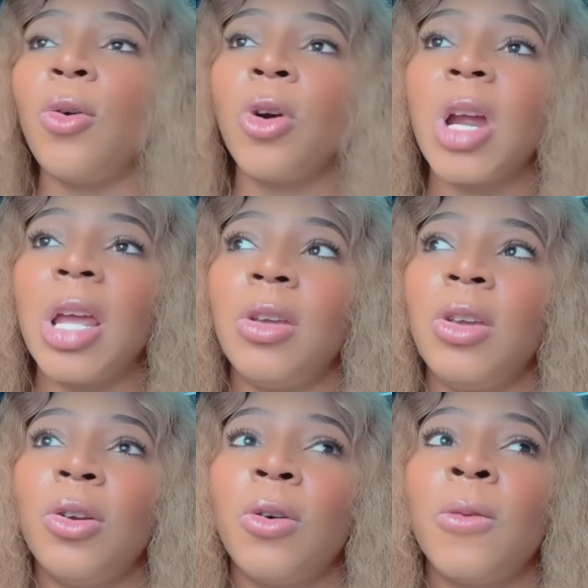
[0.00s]
Or,
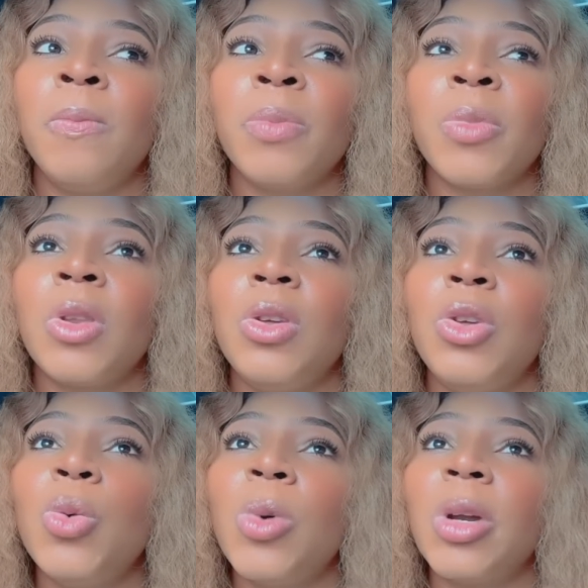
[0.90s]
you know,
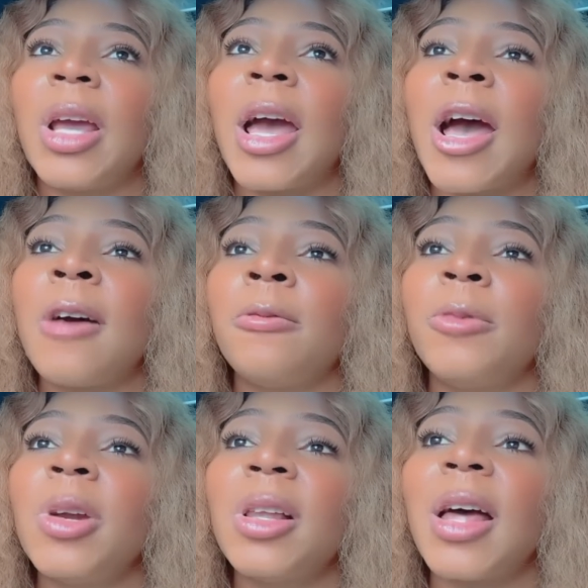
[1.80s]
you wouldn't
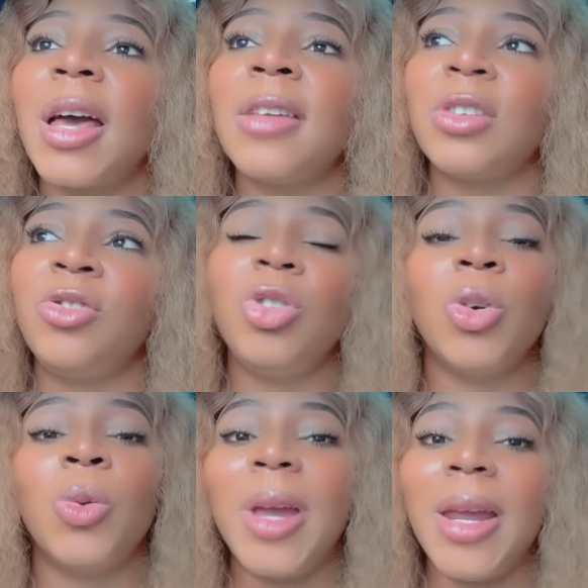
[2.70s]
have realized that
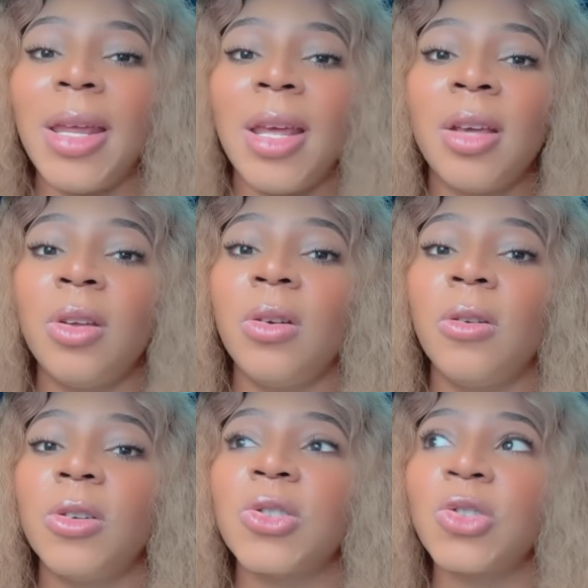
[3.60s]
you're waiting
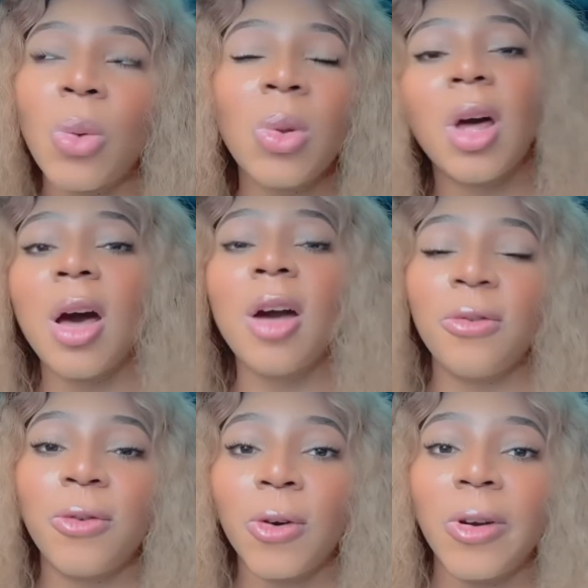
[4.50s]
so long
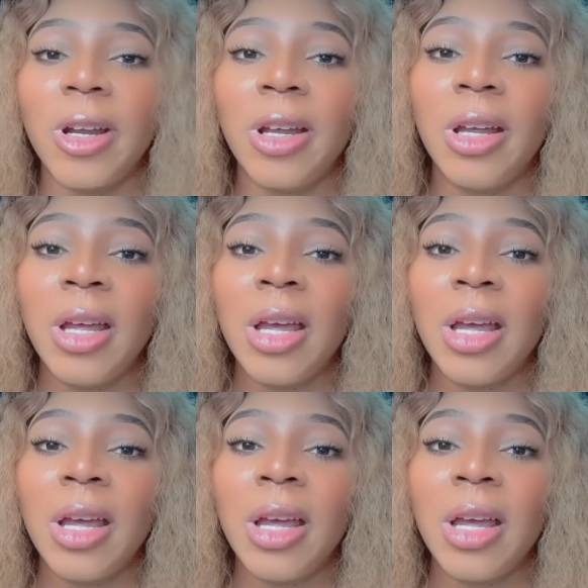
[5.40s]
for it